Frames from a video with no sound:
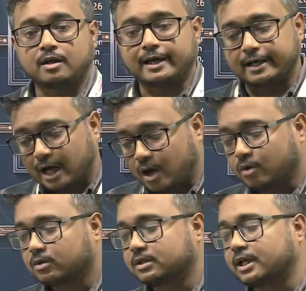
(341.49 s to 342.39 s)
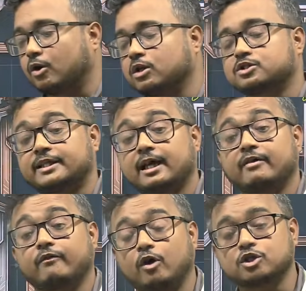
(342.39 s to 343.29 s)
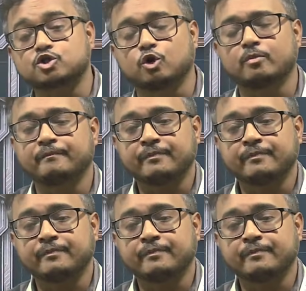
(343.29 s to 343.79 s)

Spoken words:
And now they have also